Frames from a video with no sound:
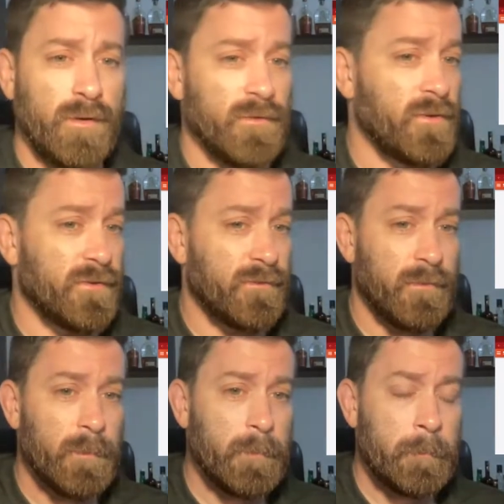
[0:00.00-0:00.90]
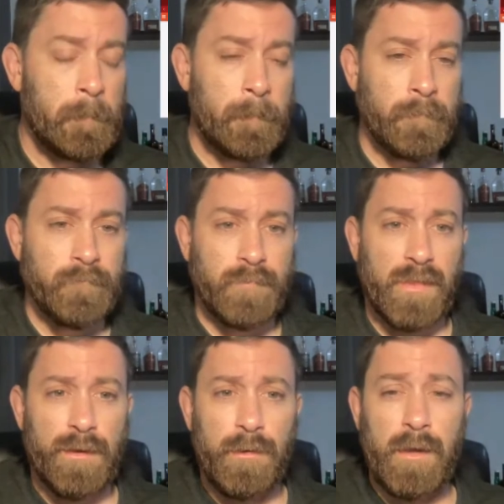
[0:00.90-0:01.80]
and
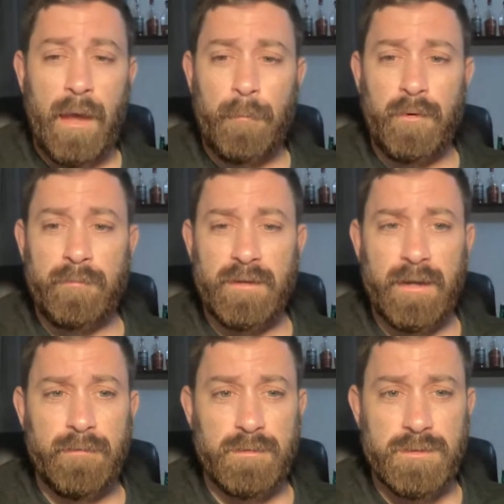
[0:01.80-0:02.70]
you can't put them together.